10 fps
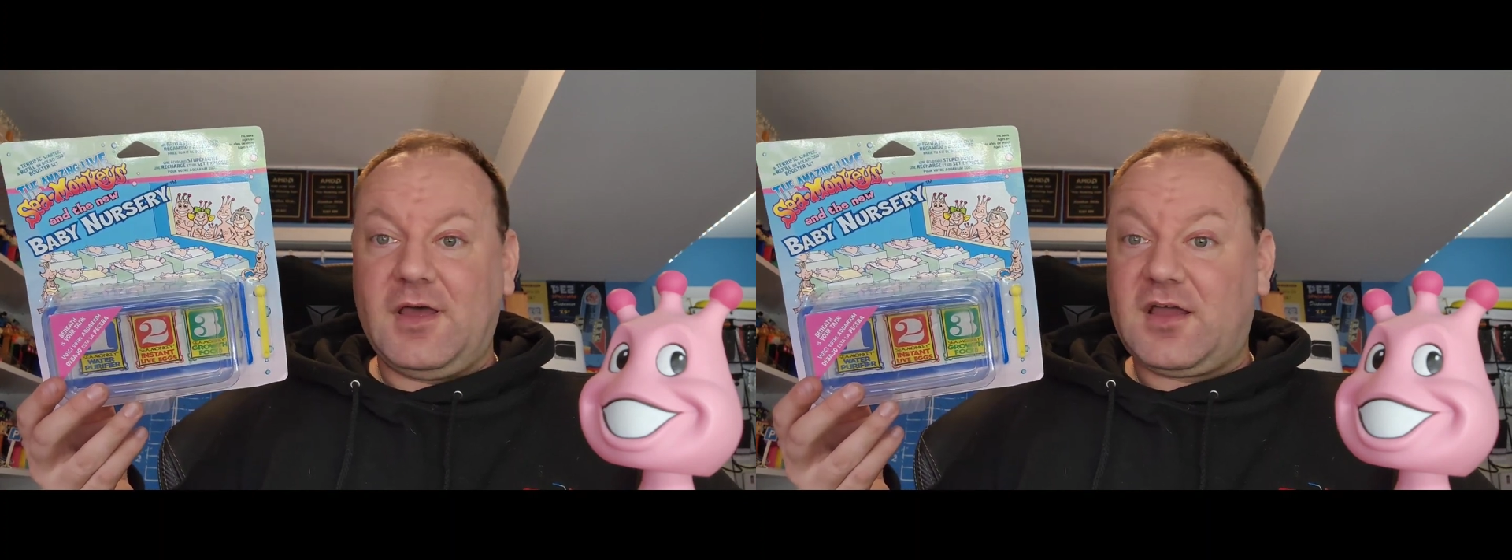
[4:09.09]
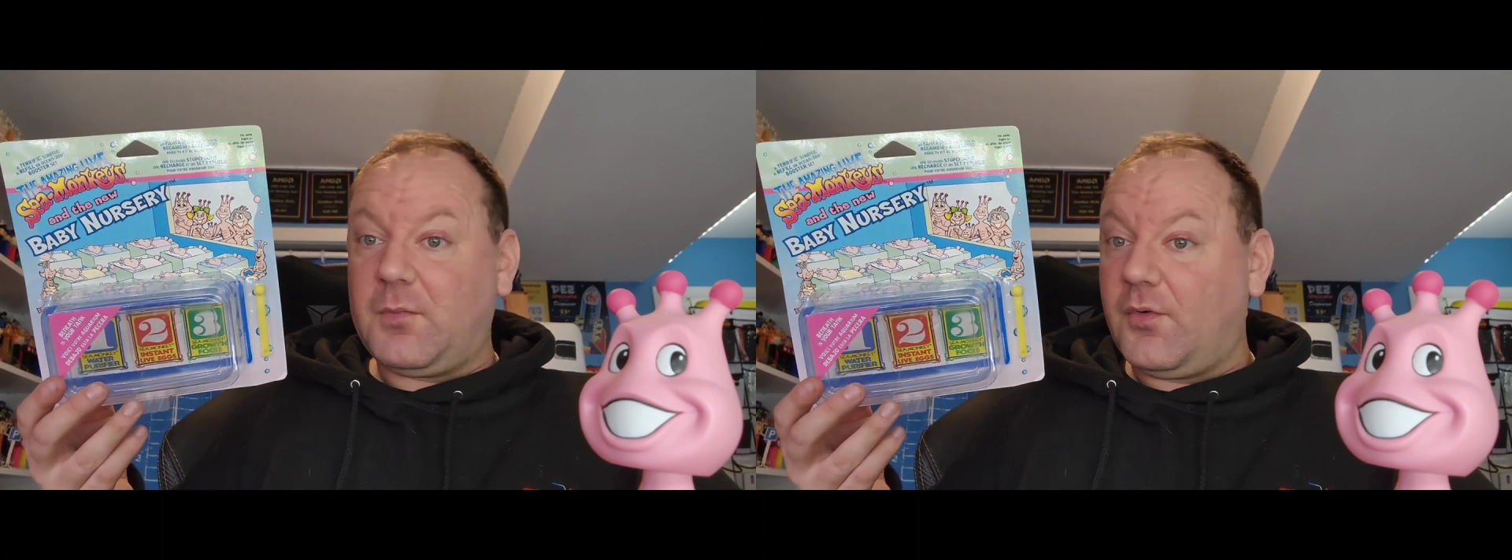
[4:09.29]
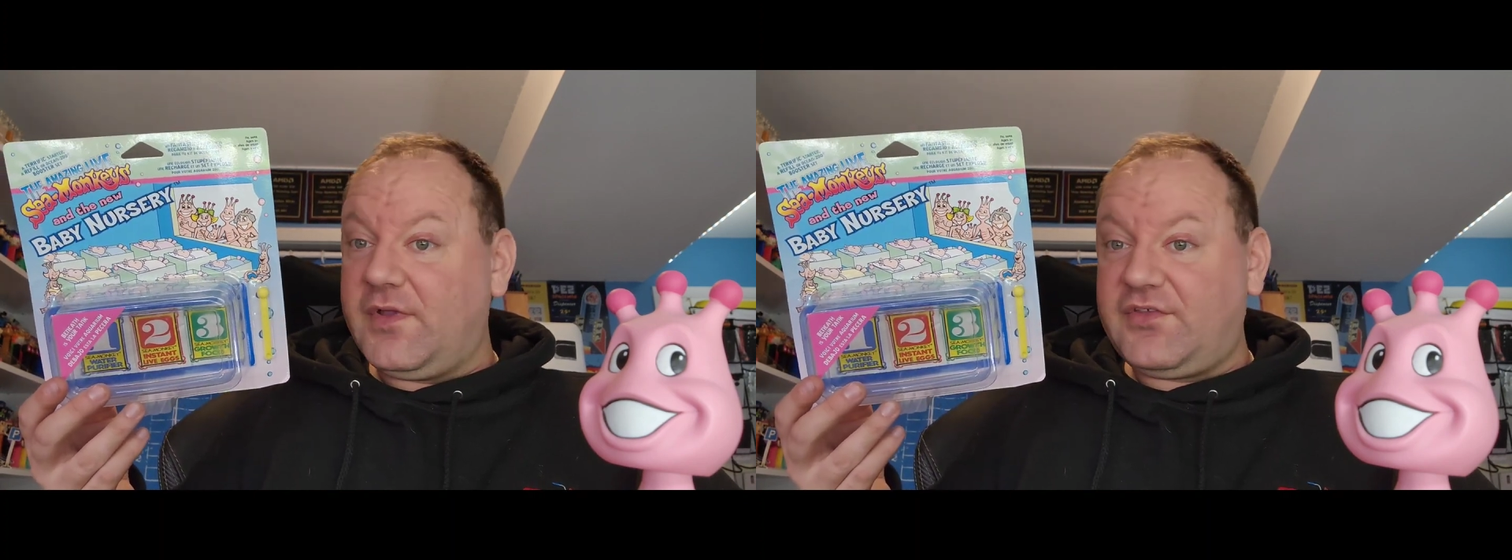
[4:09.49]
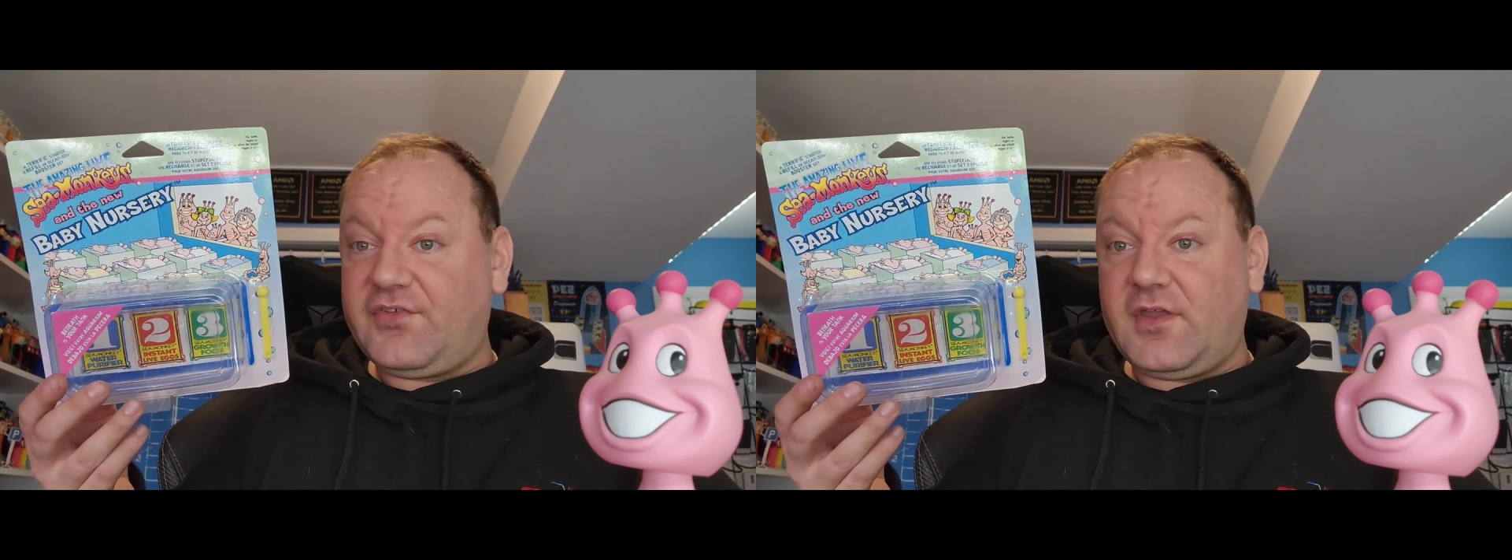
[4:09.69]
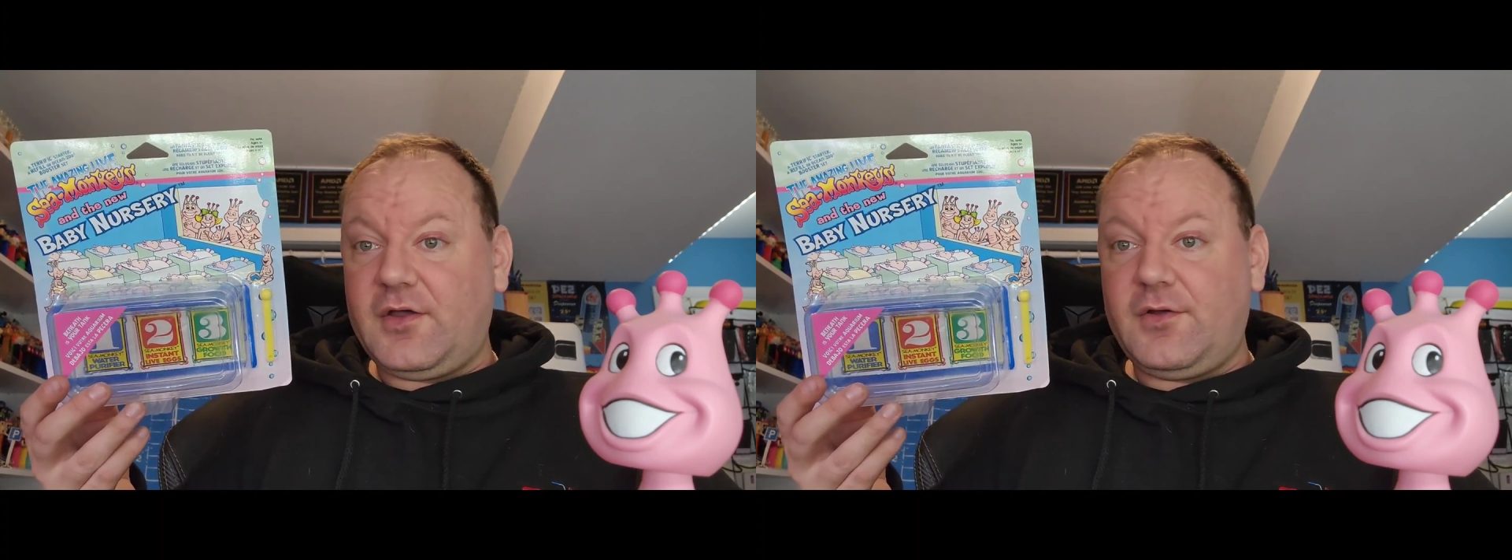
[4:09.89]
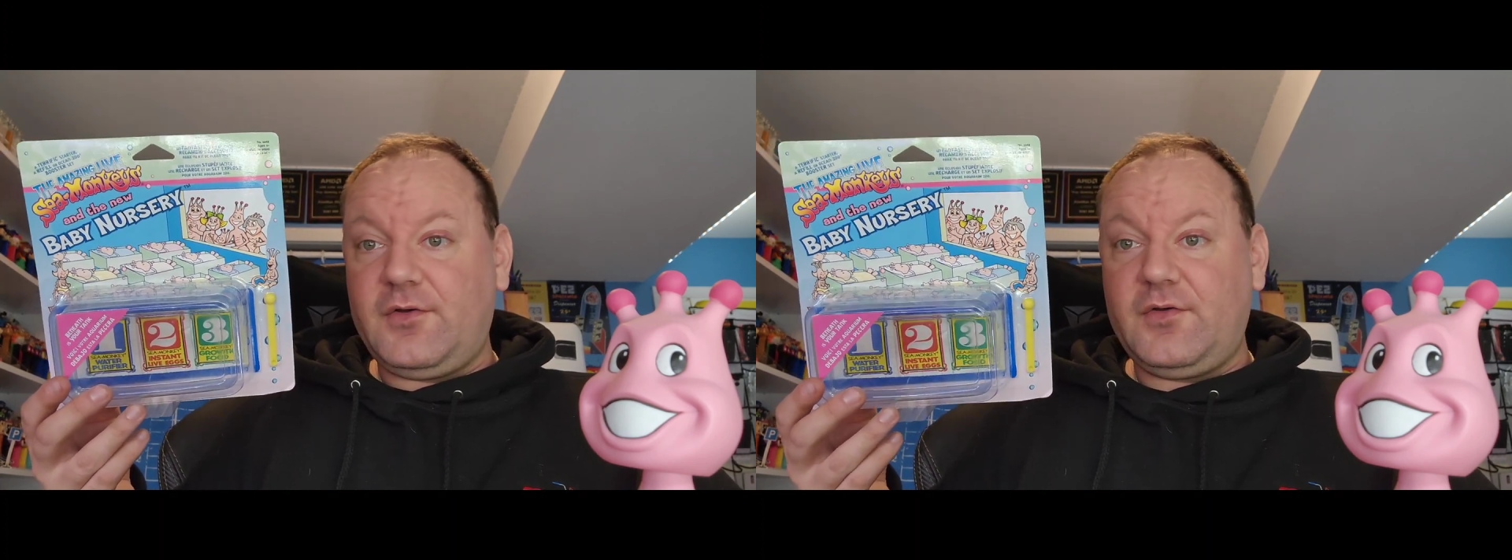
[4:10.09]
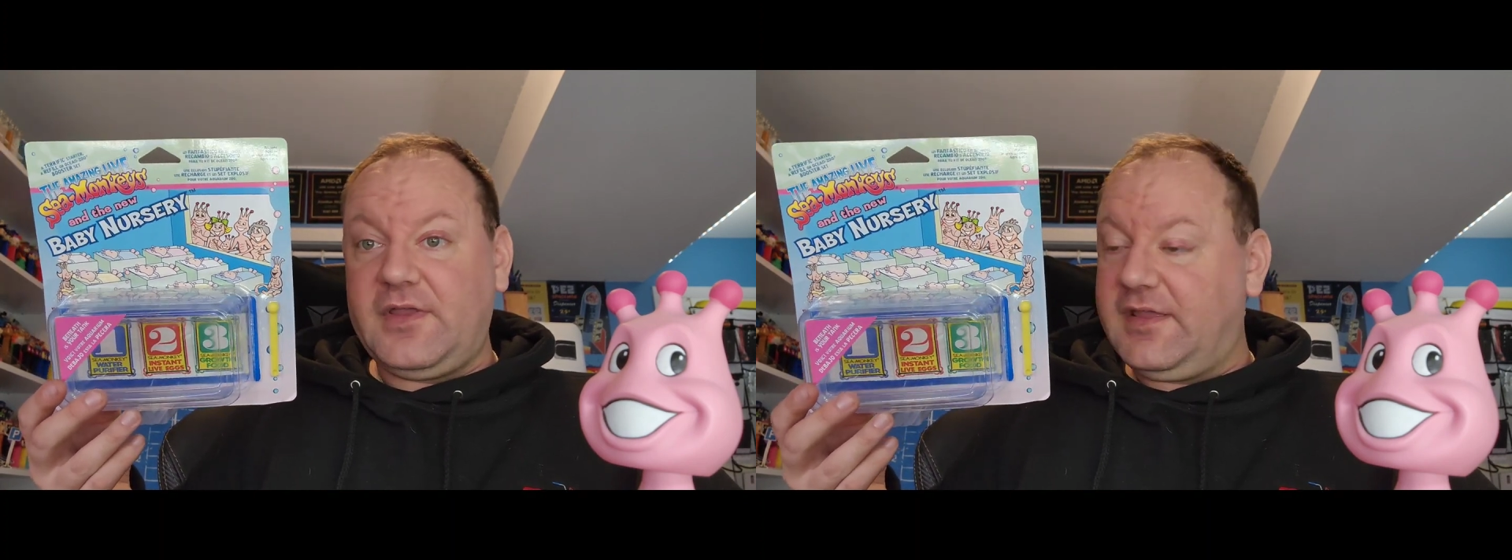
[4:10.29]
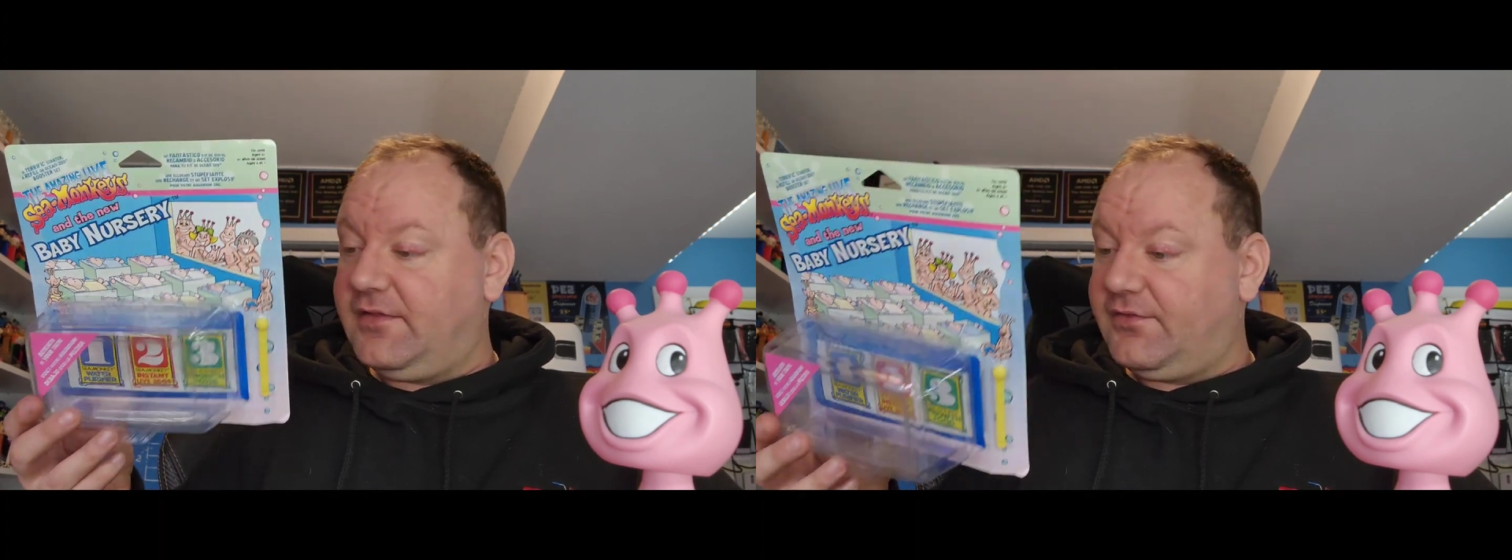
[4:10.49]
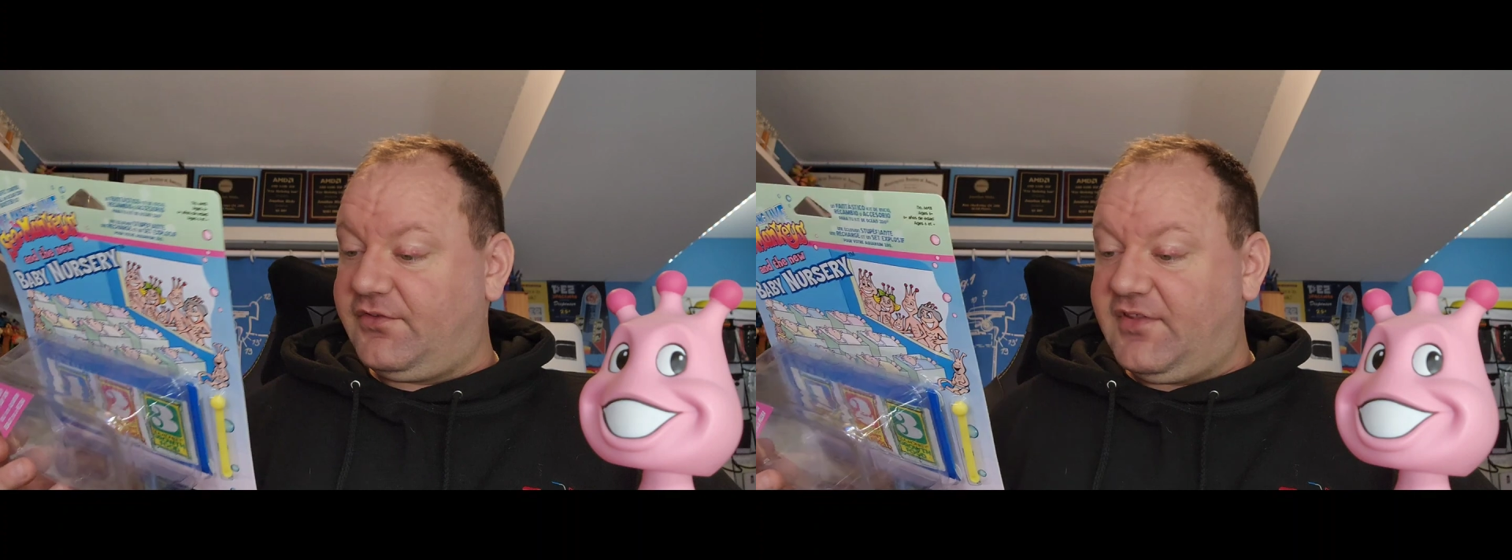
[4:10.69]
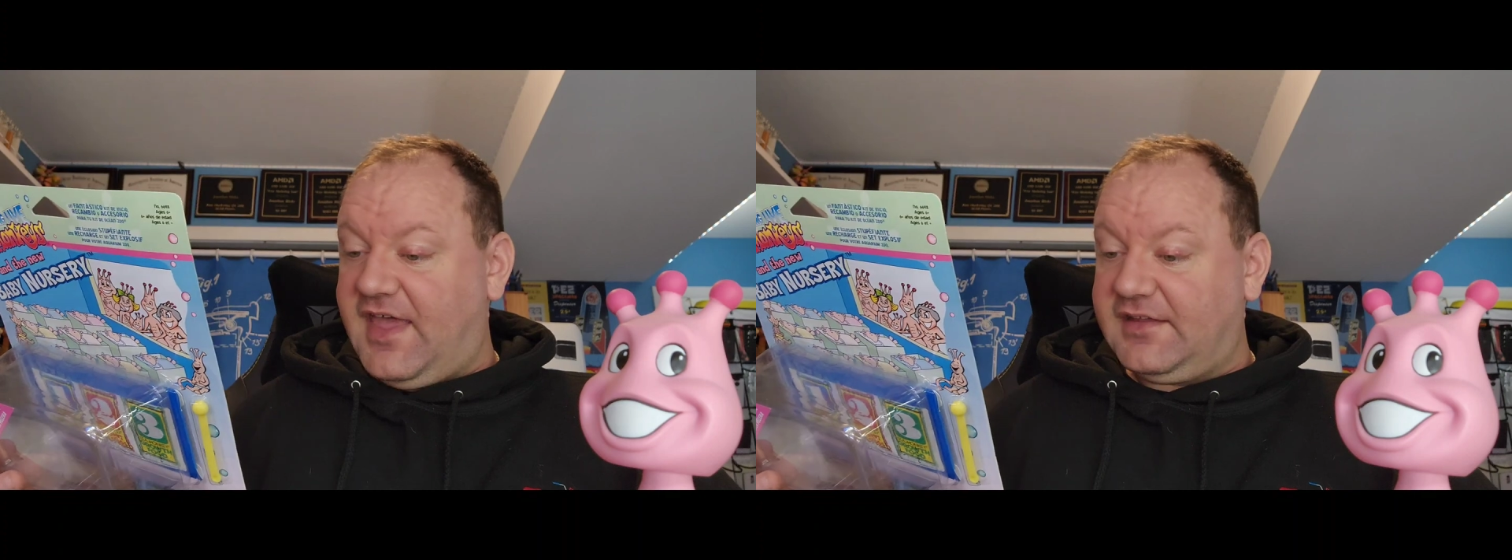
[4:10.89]
a couple weeks ago and
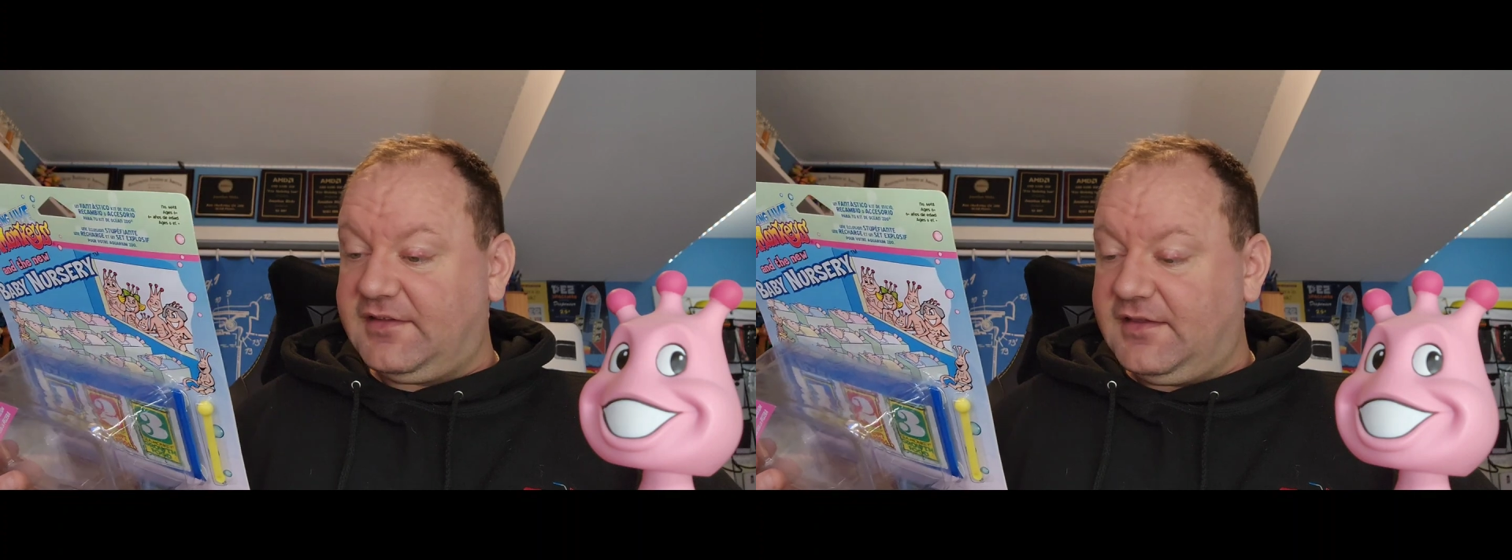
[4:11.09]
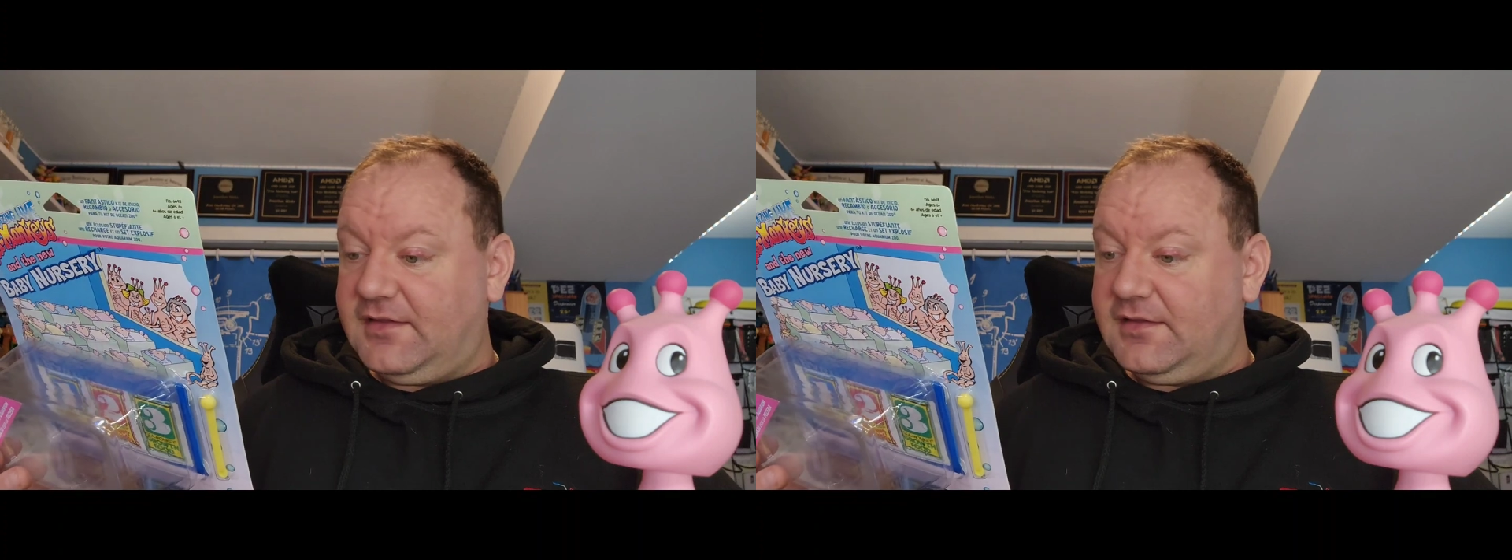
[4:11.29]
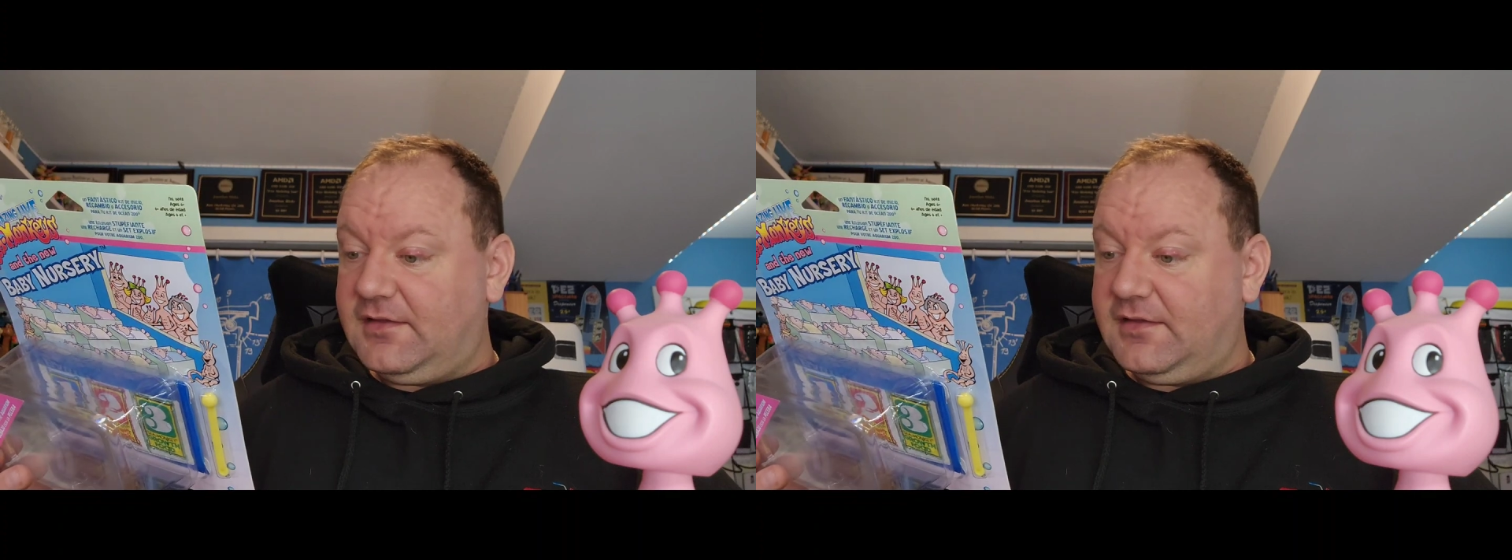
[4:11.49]
snagged it.